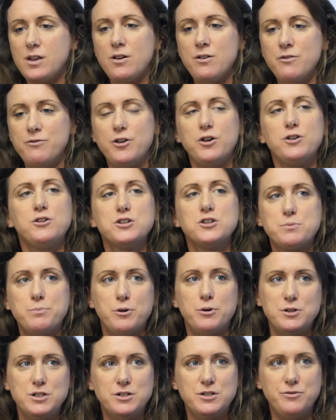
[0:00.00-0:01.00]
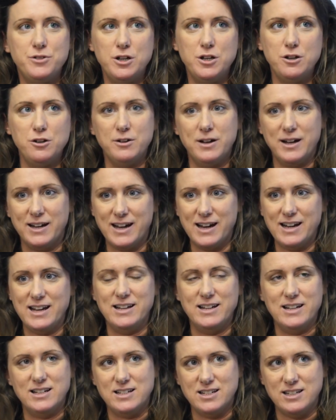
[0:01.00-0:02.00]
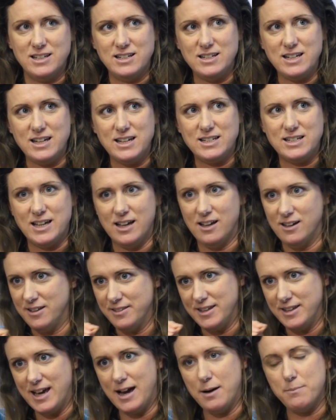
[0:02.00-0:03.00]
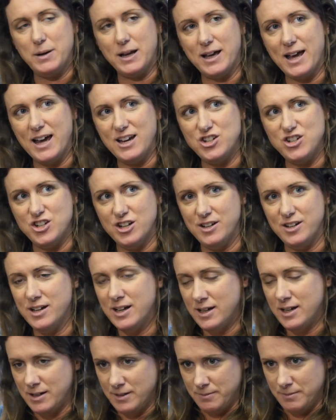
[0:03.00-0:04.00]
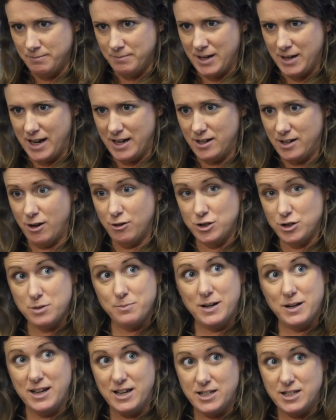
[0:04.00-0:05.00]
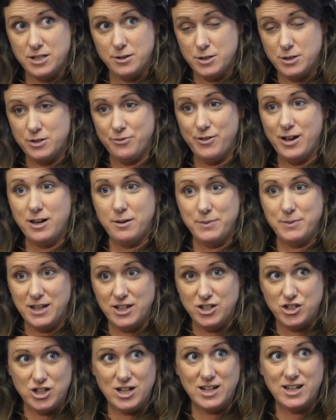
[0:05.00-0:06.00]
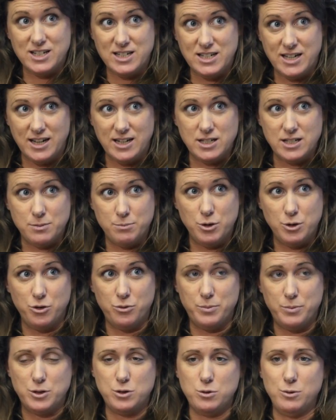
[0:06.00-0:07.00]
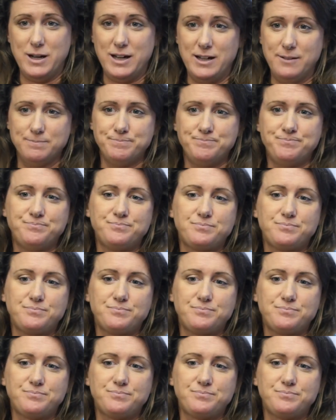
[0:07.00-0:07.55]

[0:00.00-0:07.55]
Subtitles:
focus point of view and getting into the detail and the application, and ultimately to develop the agility to move between